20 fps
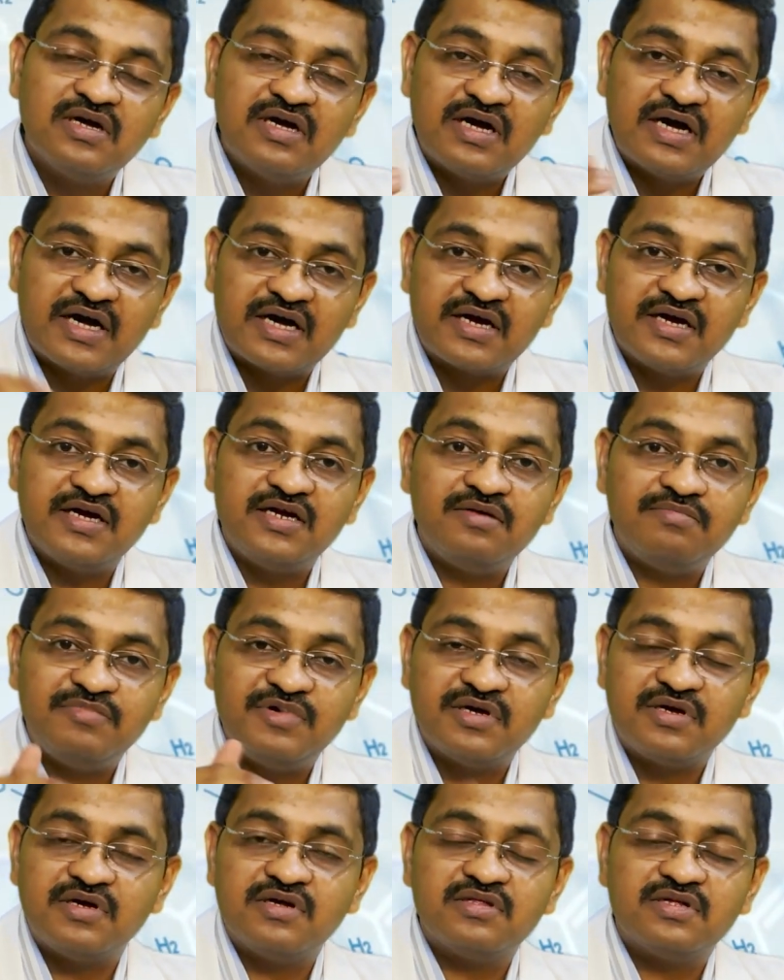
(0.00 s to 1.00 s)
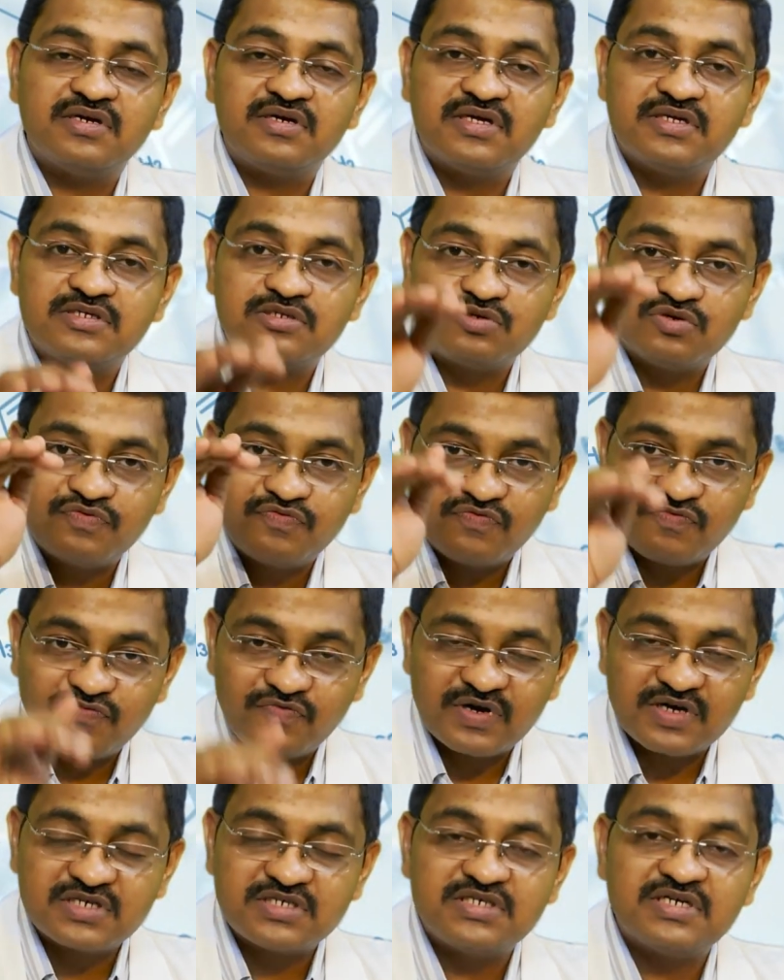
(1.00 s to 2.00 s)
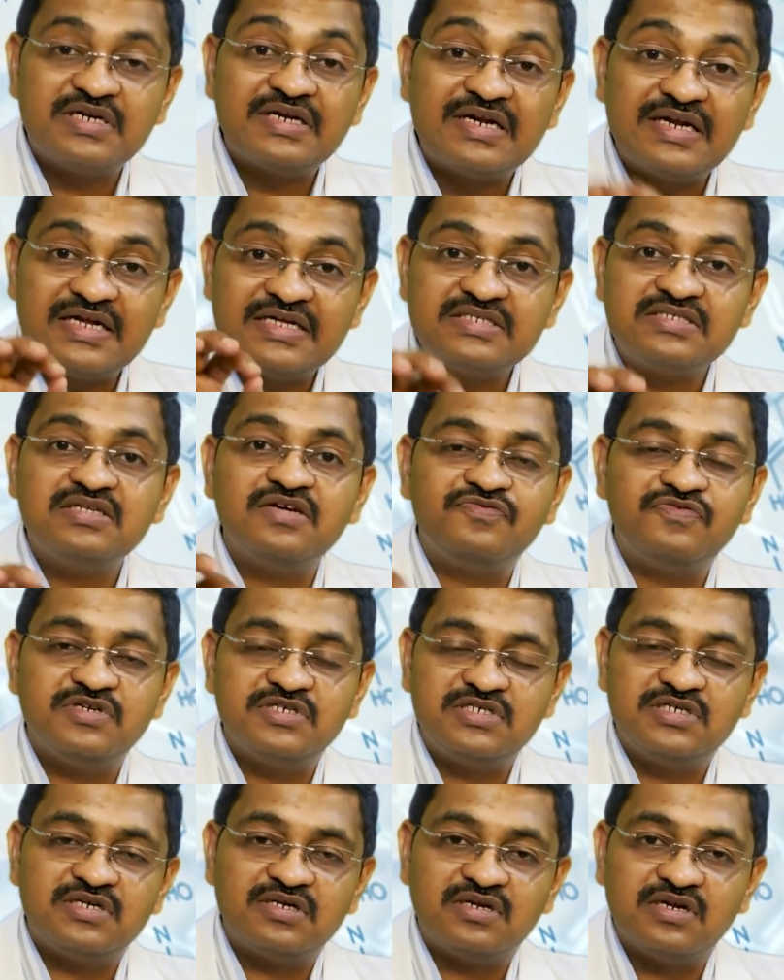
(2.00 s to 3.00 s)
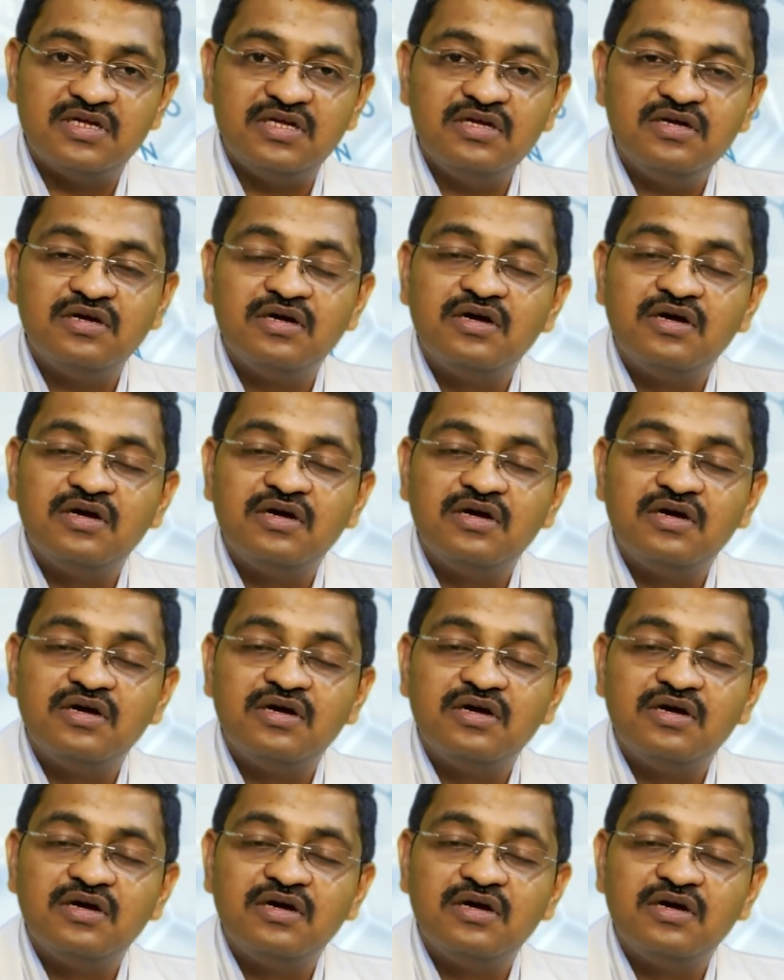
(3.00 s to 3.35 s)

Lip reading: again making the test to function less efficiently.